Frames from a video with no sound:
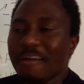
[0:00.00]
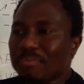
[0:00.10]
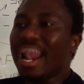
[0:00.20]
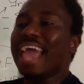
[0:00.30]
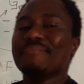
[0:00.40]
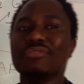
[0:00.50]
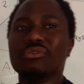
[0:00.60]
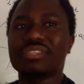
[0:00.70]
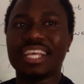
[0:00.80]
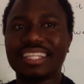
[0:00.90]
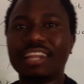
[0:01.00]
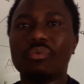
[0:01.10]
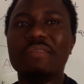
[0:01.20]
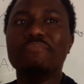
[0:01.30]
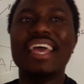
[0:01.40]
Play music that
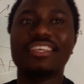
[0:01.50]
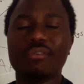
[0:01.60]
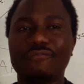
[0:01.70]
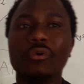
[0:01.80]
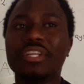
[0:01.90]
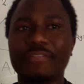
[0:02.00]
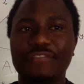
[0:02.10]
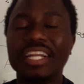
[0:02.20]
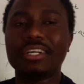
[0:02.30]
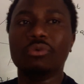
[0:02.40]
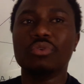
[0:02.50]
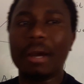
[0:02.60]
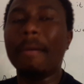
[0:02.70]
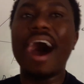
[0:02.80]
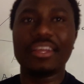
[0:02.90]
will make you feel good
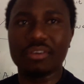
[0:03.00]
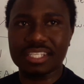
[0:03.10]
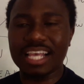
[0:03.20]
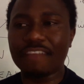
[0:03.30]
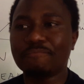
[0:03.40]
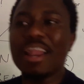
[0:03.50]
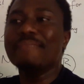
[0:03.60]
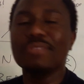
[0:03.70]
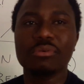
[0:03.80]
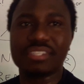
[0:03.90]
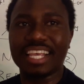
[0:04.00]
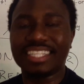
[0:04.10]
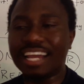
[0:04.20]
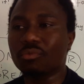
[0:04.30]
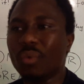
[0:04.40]
about yourself. Play
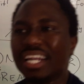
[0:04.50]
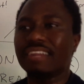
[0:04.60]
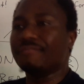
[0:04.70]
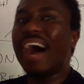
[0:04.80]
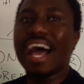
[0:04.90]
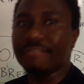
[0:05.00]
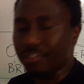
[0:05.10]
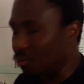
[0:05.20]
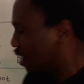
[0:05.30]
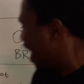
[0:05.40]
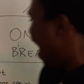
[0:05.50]
music that will revive you.